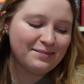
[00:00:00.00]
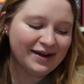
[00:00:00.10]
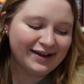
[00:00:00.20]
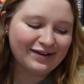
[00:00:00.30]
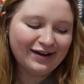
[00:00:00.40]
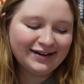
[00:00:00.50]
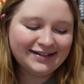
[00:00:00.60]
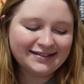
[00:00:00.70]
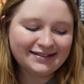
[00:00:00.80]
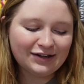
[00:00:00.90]
my con
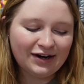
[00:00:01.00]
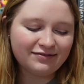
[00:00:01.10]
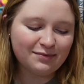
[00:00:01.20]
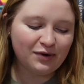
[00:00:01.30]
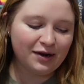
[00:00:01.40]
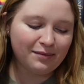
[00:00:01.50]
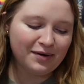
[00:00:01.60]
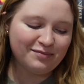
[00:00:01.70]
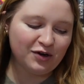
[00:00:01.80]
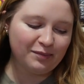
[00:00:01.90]
is going to have to break
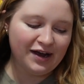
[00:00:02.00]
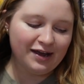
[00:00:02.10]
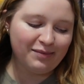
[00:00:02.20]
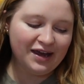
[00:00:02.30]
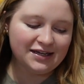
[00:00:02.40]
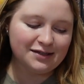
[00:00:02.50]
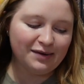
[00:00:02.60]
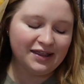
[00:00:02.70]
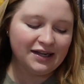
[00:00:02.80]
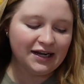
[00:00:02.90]
my book buying ban to
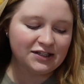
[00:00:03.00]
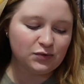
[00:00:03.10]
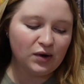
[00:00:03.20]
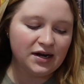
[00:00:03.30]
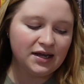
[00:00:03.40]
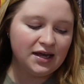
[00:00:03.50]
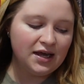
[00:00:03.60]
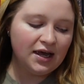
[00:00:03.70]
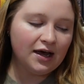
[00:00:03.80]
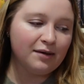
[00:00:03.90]
buy the next one
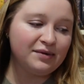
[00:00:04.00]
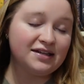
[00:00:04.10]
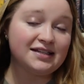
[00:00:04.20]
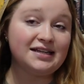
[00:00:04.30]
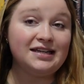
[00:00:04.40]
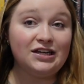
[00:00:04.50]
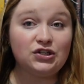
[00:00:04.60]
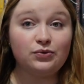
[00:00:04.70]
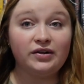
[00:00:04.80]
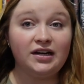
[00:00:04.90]
um, because I need
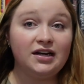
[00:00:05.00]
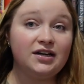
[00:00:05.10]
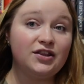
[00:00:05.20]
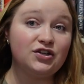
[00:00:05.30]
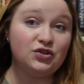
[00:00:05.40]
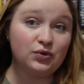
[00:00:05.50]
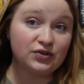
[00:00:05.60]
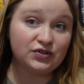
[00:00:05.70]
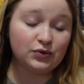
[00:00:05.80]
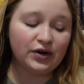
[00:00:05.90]
to read the
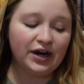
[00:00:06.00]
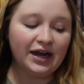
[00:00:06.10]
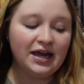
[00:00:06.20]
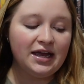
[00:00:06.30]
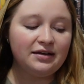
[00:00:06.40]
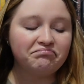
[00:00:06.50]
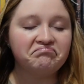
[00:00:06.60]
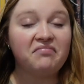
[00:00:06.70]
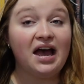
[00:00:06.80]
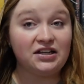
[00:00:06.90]
Duke story
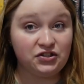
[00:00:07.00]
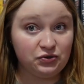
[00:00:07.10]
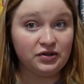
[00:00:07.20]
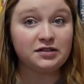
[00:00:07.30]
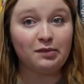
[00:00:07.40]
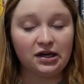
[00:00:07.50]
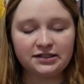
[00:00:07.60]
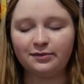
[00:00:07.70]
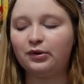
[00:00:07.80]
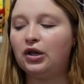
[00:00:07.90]
as soon as
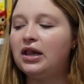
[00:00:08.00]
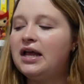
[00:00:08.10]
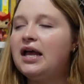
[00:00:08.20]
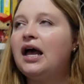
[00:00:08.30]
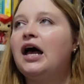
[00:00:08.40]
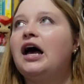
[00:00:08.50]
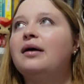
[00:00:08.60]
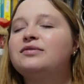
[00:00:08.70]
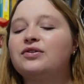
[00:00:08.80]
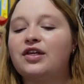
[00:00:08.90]
possible.
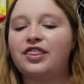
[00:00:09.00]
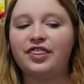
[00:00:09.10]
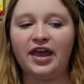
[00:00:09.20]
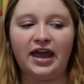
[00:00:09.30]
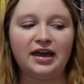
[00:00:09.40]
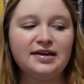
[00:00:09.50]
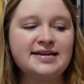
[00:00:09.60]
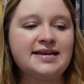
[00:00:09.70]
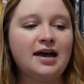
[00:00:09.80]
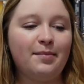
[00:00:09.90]
Um, so the thing
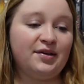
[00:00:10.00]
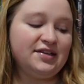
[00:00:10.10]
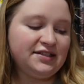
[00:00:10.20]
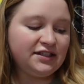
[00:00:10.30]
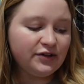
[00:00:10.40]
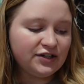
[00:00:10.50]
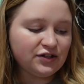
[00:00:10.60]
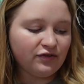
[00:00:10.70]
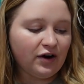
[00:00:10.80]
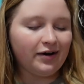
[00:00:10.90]
about this series
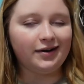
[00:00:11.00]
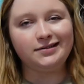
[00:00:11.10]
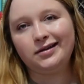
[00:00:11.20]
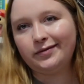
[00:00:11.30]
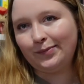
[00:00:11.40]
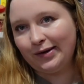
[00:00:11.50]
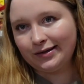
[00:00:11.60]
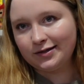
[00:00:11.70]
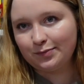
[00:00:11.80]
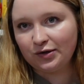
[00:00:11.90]
so far, I still haven't
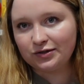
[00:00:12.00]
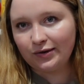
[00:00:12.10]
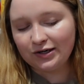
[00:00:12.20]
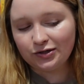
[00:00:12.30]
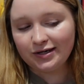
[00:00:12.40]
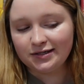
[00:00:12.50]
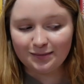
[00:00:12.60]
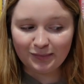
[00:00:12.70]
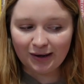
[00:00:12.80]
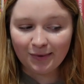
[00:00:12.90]
bought this book, so actually I
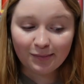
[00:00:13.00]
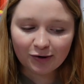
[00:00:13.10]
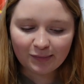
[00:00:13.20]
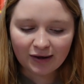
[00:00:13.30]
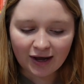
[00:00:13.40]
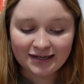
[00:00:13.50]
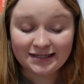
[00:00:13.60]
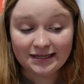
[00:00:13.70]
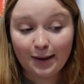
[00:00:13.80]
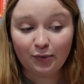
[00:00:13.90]
didn't buy my book, I
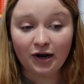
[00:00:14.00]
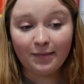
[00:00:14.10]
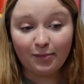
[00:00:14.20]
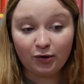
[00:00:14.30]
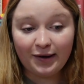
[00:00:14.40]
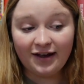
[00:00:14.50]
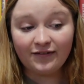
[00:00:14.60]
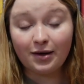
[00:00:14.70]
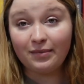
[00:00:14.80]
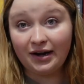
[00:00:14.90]
did not break my book buying
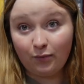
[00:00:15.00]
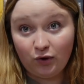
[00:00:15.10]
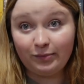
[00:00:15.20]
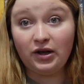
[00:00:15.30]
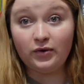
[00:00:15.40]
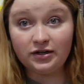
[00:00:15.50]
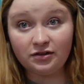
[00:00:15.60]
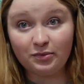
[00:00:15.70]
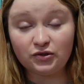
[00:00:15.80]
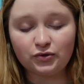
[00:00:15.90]
ban, but I will be going to
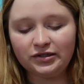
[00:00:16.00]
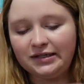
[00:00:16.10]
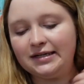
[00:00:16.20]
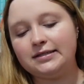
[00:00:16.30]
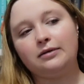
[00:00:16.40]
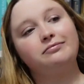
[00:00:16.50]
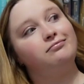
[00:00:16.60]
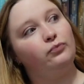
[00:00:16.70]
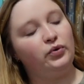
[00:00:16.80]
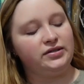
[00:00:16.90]
the bookstore today, so
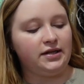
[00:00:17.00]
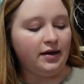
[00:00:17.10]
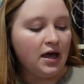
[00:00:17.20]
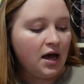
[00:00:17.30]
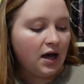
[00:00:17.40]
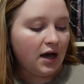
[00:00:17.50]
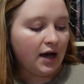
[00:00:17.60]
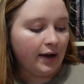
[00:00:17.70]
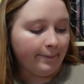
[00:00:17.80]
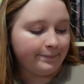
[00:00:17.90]
we'll see.
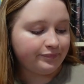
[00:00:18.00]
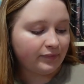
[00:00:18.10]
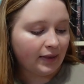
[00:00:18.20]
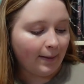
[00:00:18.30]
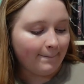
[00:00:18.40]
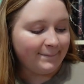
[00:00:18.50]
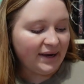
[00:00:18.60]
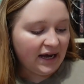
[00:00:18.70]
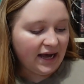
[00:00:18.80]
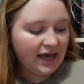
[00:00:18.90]
Um,
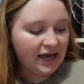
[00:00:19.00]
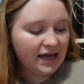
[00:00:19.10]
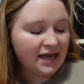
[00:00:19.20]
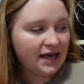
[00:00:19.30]
my